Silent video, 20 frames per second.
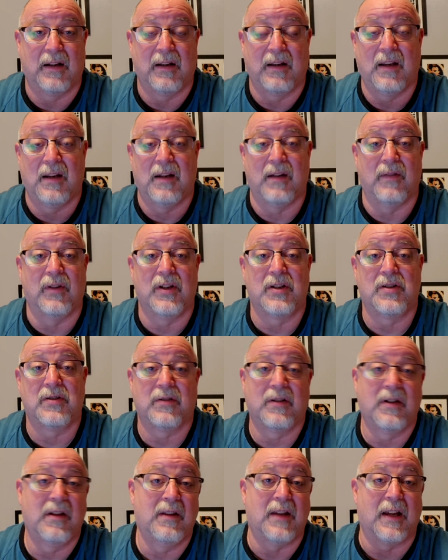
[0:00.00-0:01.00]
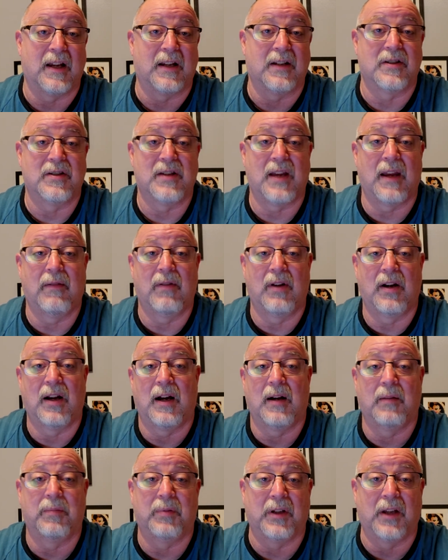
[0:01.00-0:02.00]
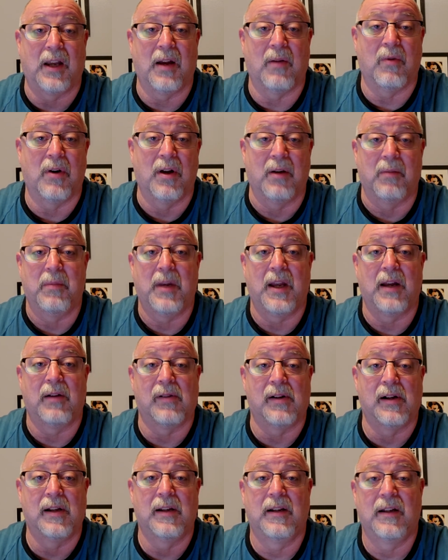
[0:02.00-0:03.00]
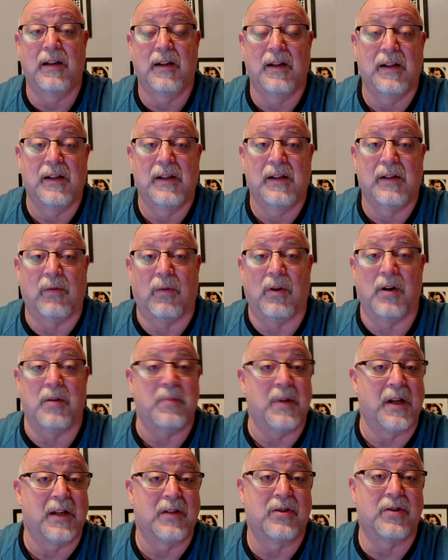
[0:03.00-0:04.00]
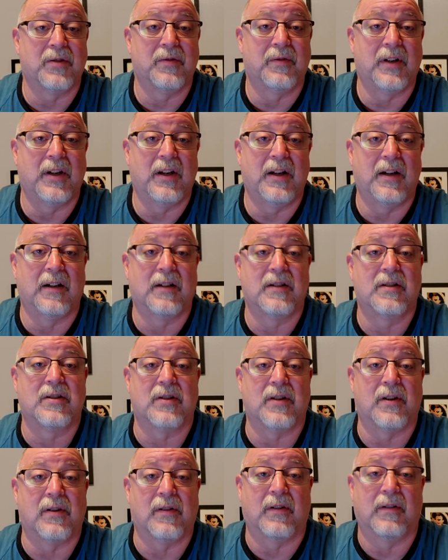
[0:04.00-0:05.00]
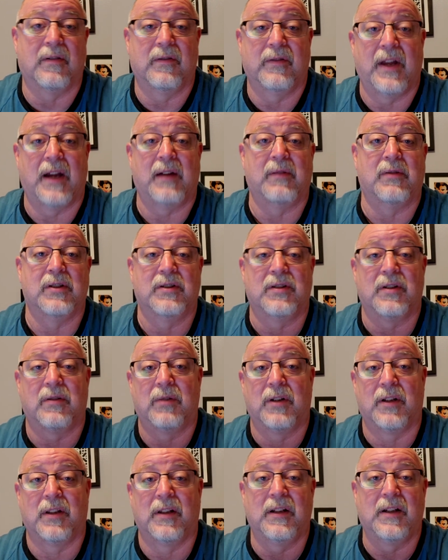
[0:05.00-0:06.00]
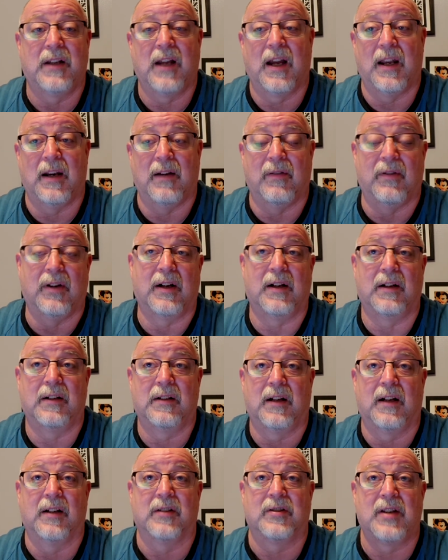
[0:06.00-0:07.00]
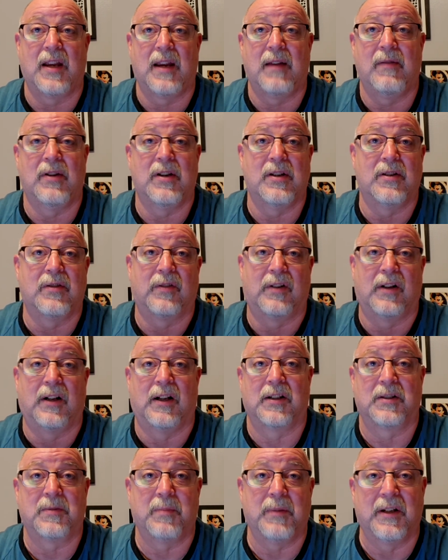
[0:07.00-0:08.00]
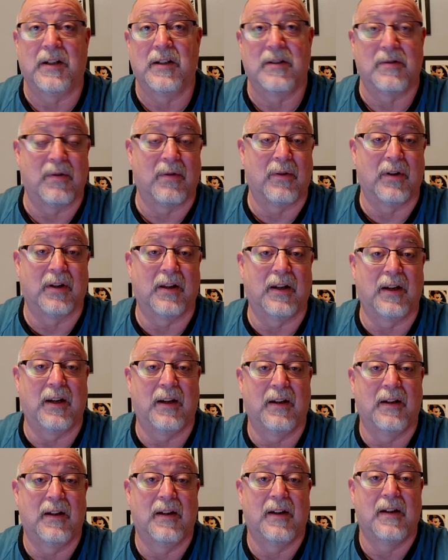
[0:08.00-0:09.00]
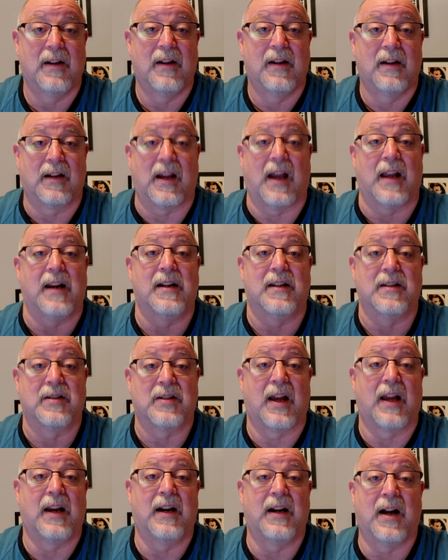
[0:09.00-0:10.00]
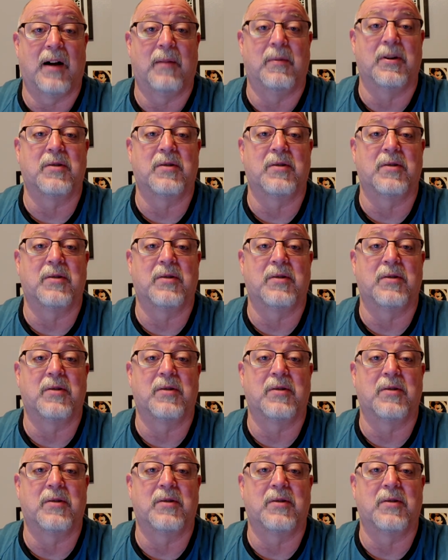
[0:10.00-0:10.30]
individually. They can save it up and get one big souvenir. So that was a really kind of a savings for us, because we really kind of decided how